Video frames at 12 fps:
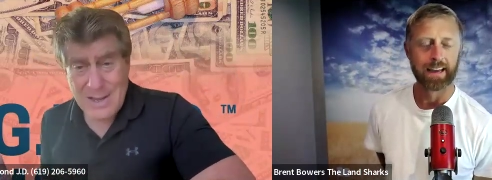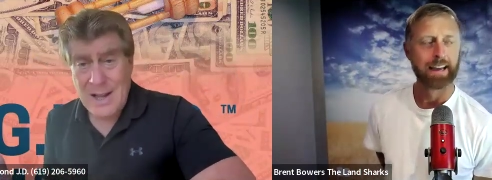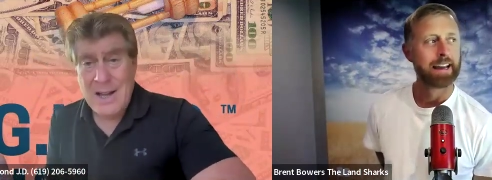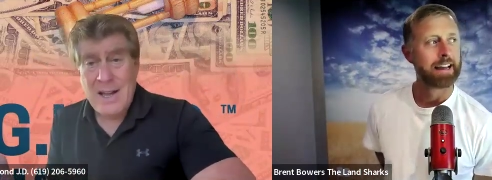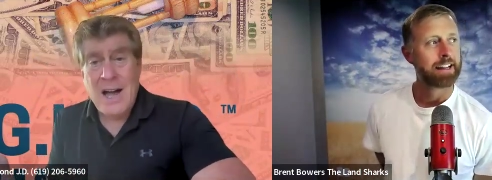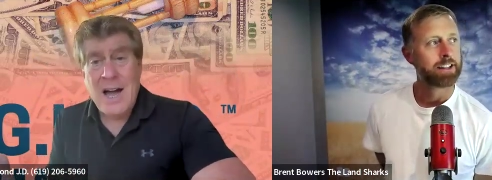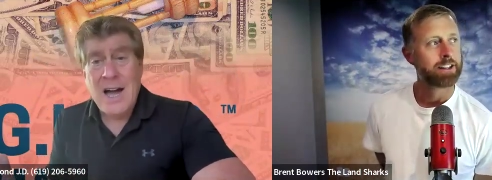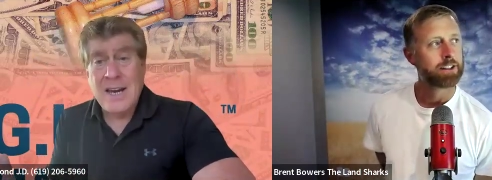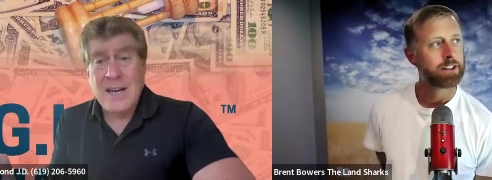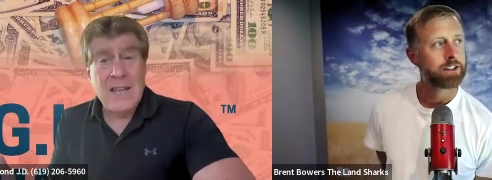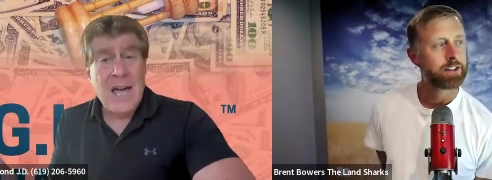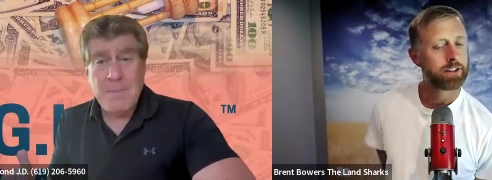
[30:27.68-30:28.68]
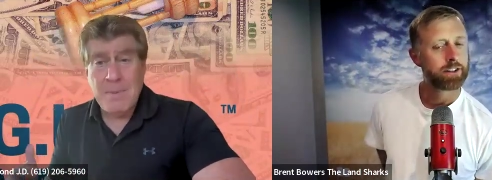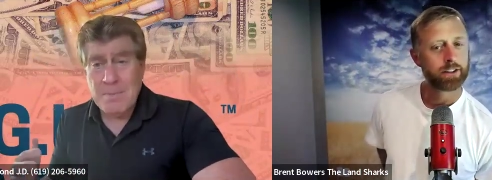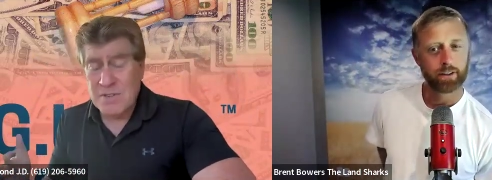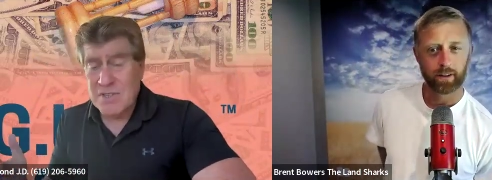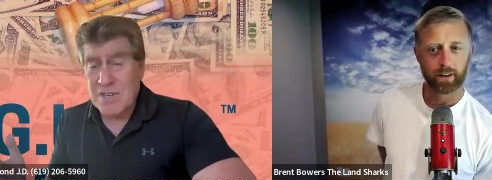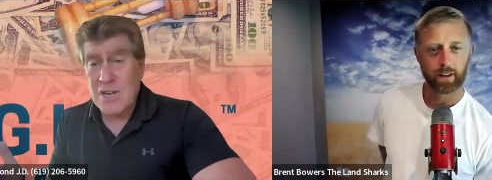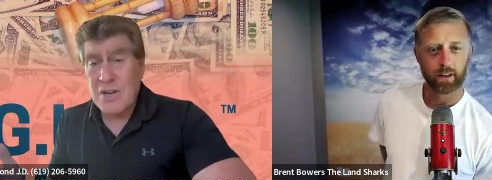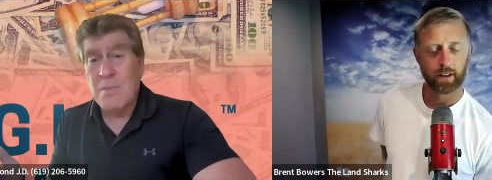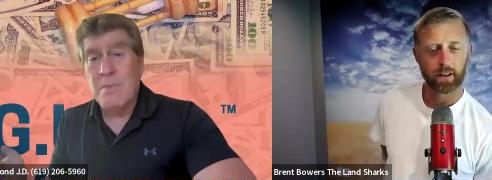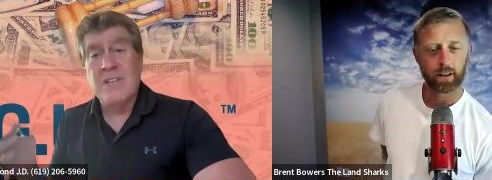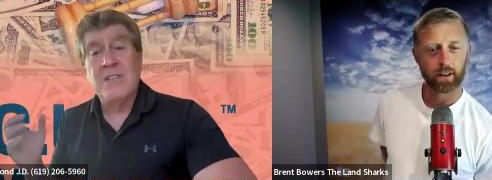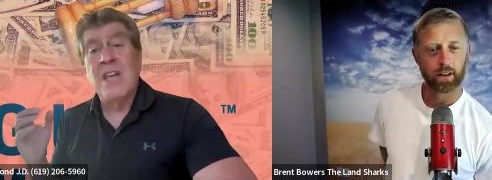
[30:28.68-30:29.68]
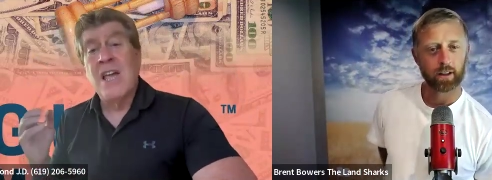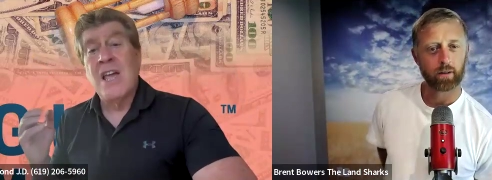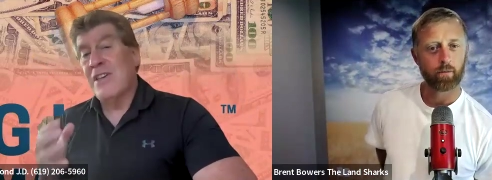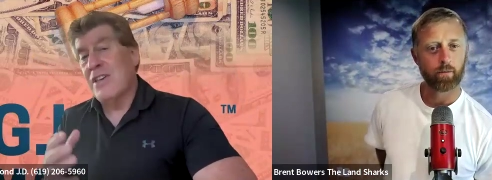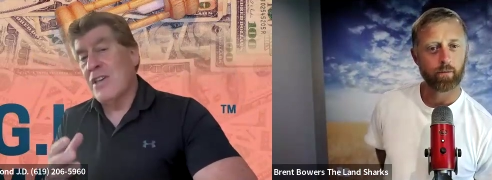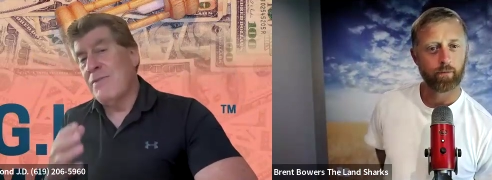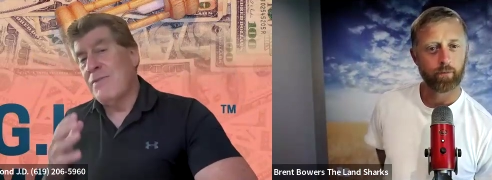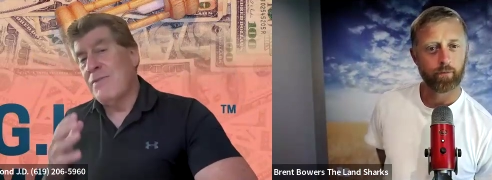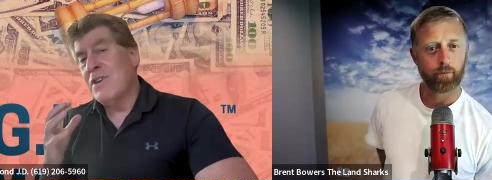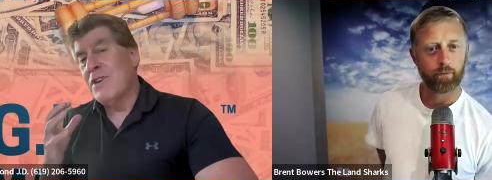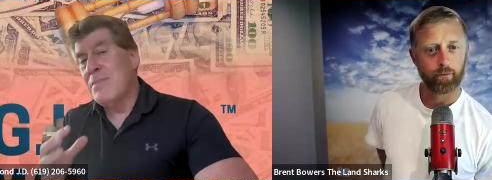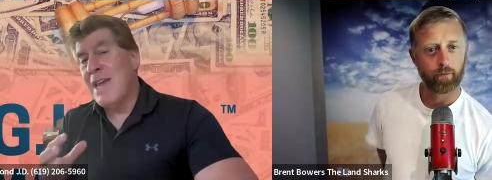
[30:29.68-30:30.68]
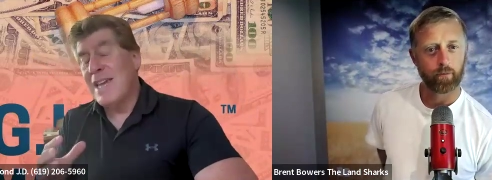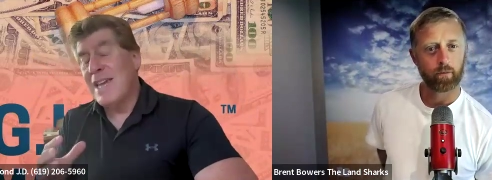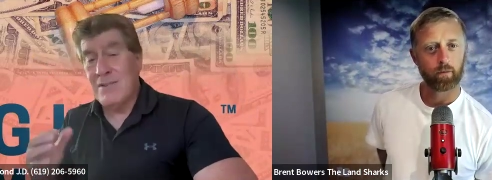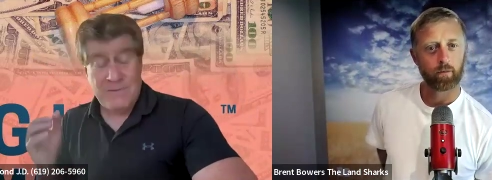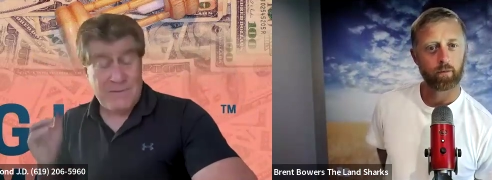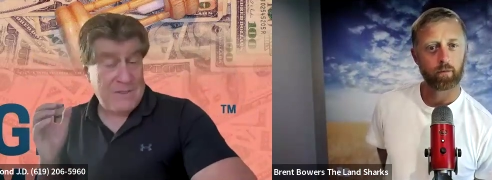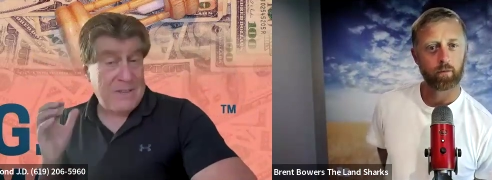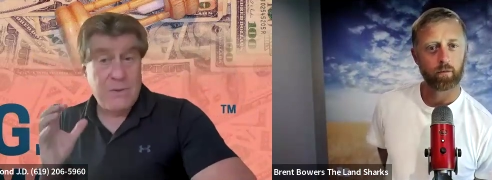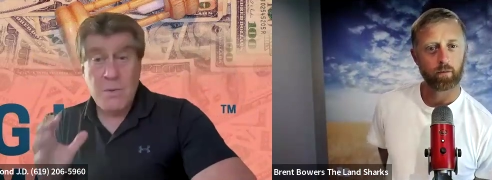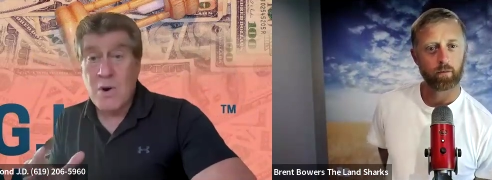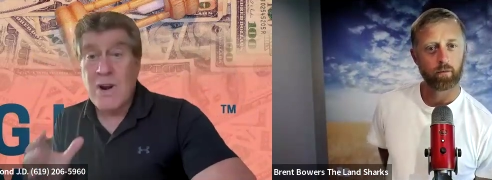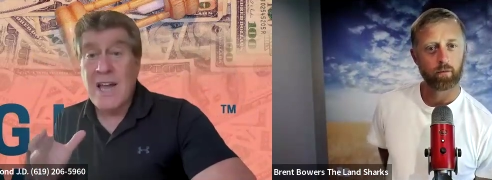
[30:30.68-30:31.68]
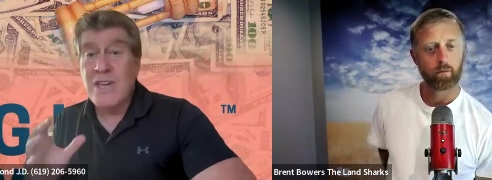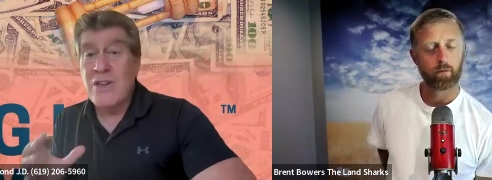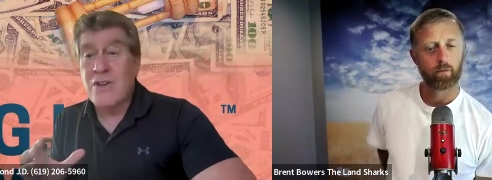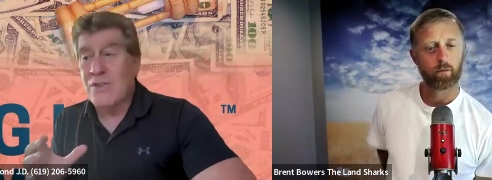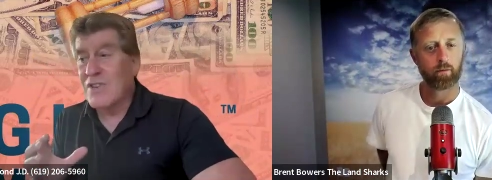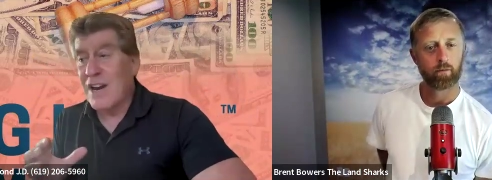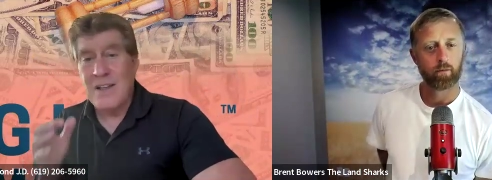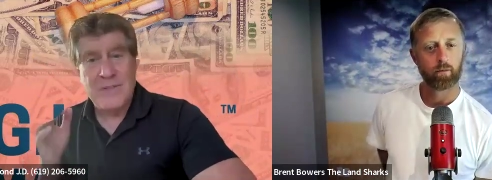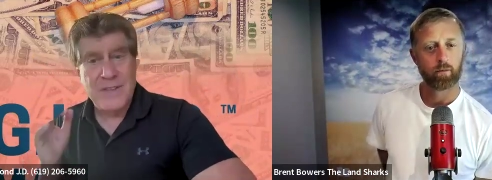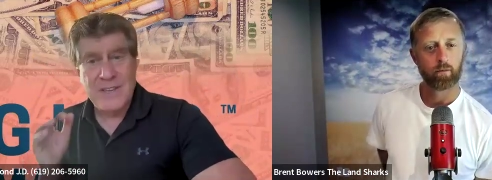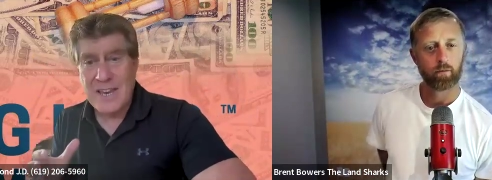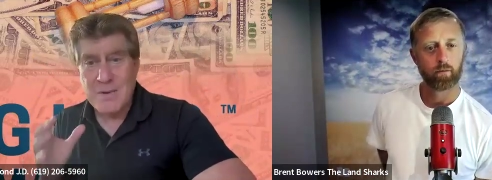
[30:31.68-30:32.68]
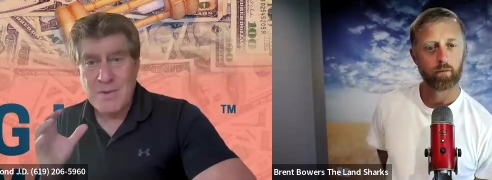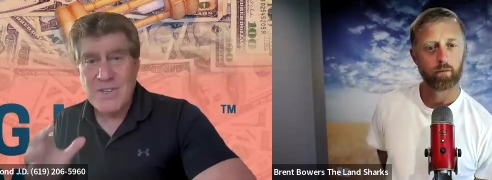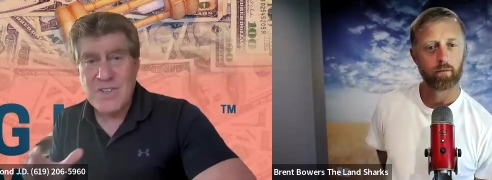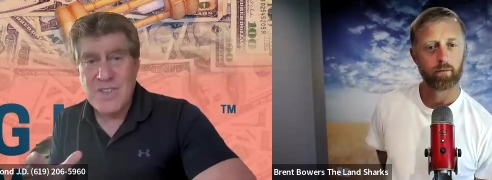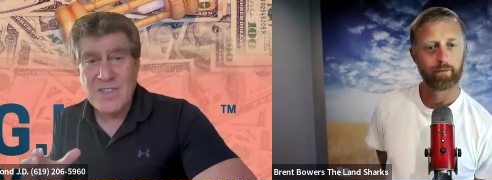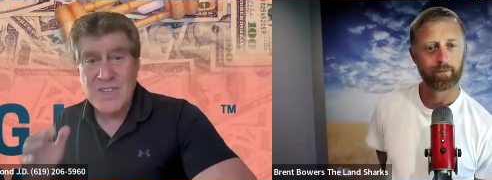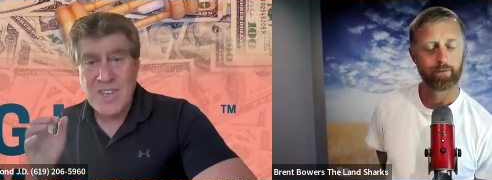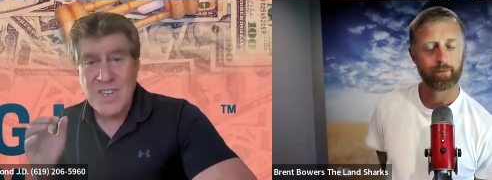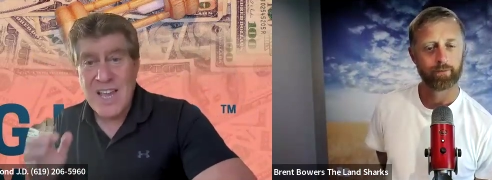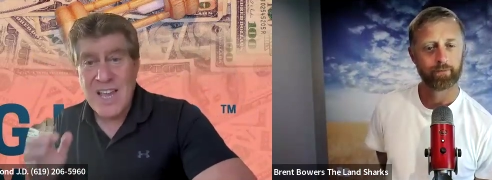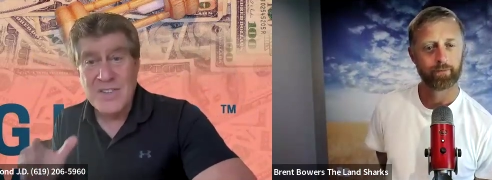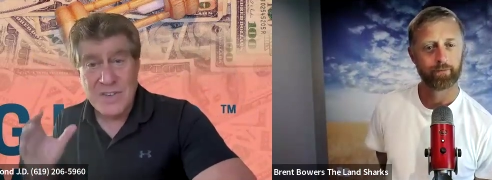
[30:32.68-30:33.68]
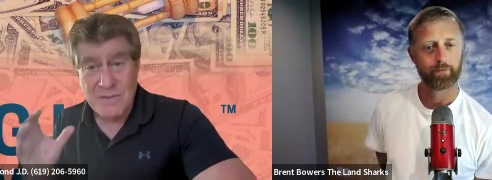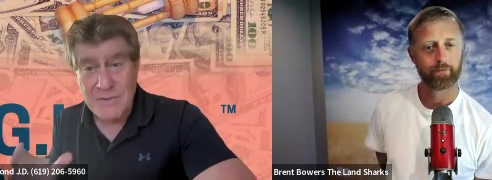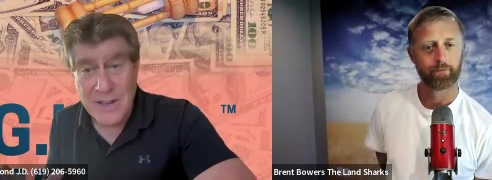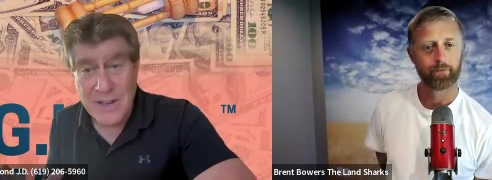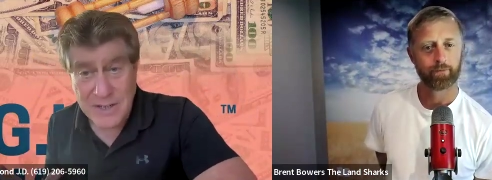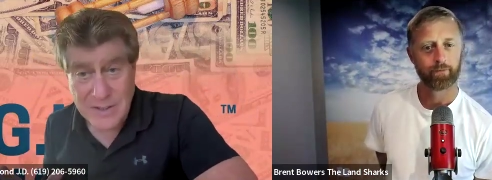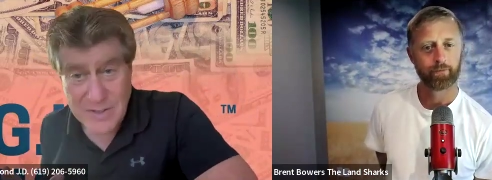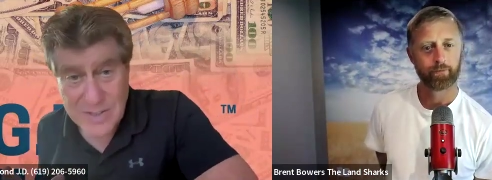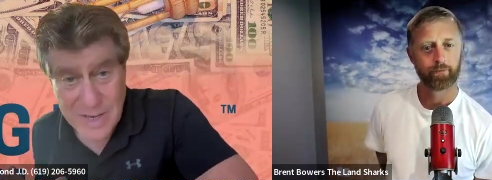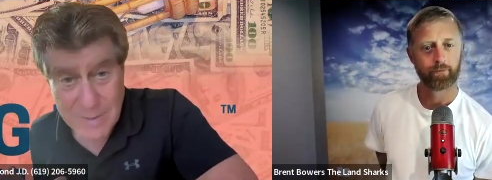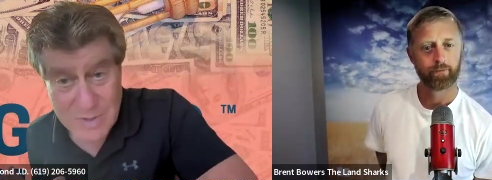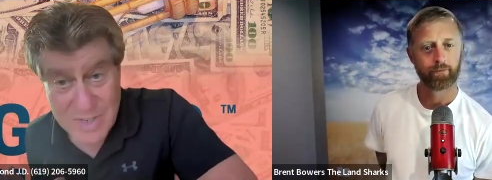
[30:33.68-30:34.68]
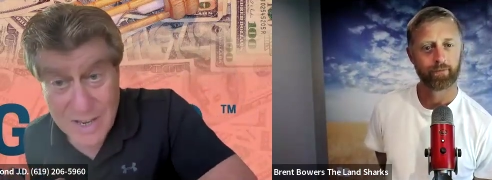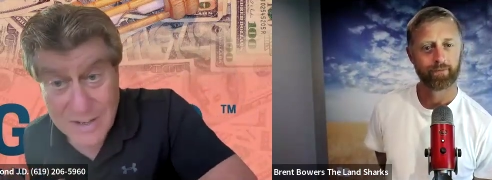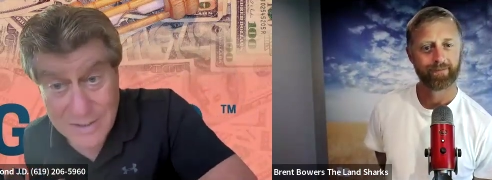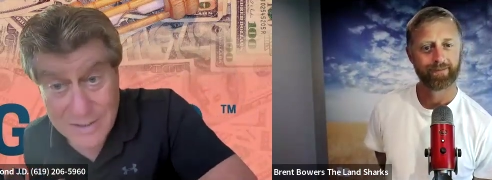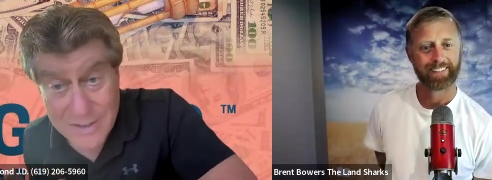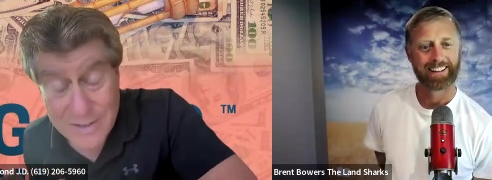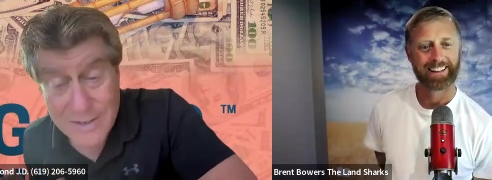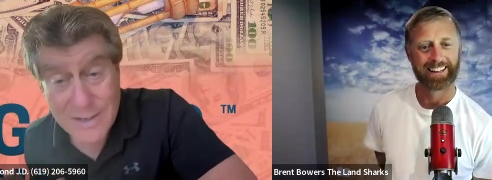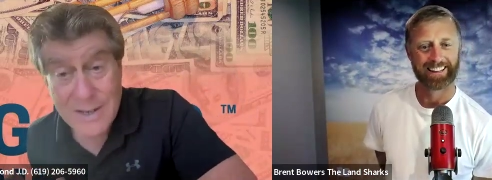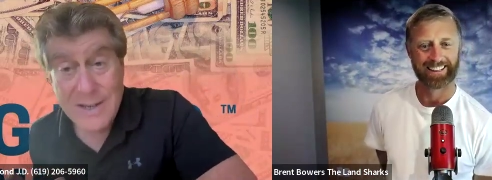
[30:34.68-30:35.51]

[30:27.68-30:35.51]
Speaker 1: on it. A lot of people say no, but if you can make it, the word I use, and I don't think anyone says sales and fun in the same sentence,